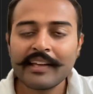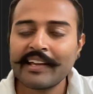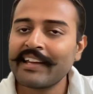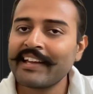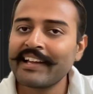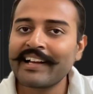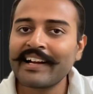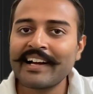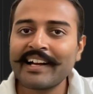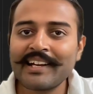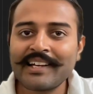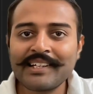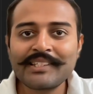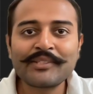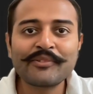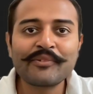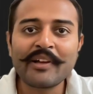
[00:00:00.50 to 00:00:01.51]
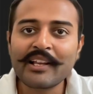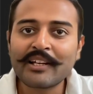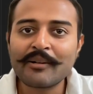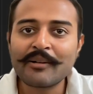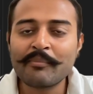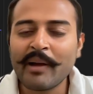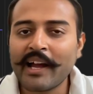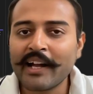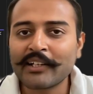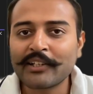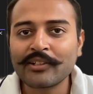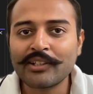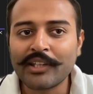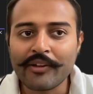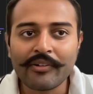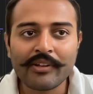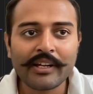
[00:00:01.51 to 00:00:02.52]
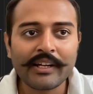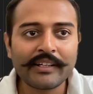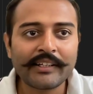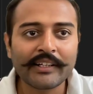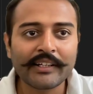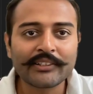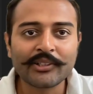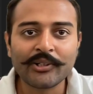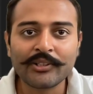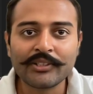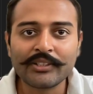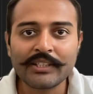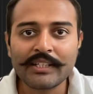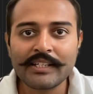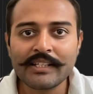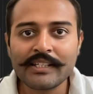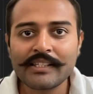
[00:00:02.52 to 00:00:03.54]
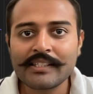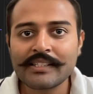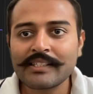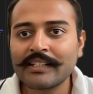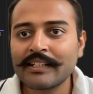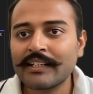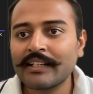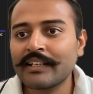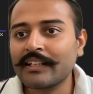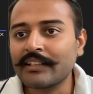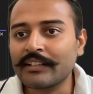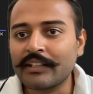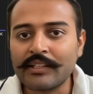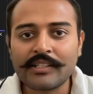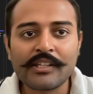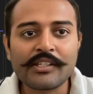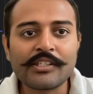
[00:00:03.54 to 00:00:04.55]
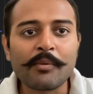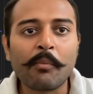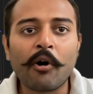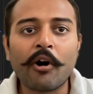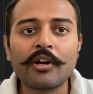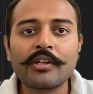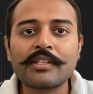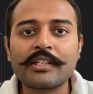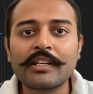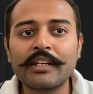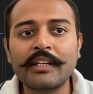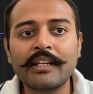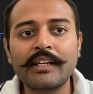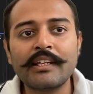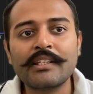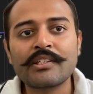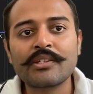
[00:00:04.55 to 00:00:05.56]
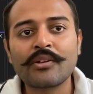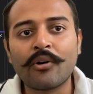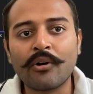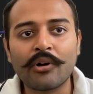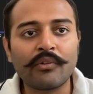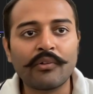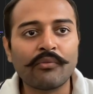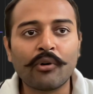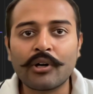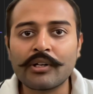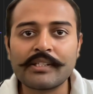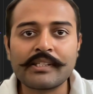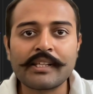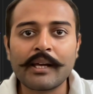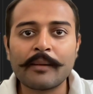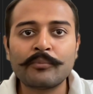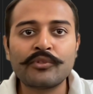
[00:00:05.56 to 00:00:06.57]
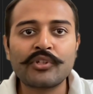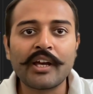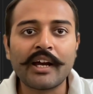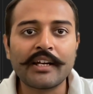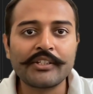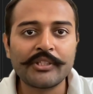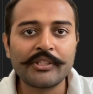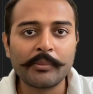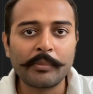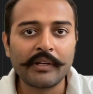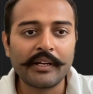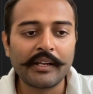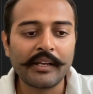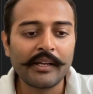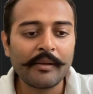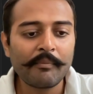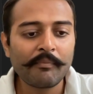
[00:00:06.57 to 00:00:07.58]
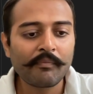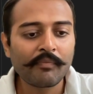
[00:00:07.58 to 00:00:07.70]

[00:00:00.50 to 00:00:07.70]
Hey guys, welcome back to Devirai Technologies. This is the bot series on WhatsApp Chat GPT.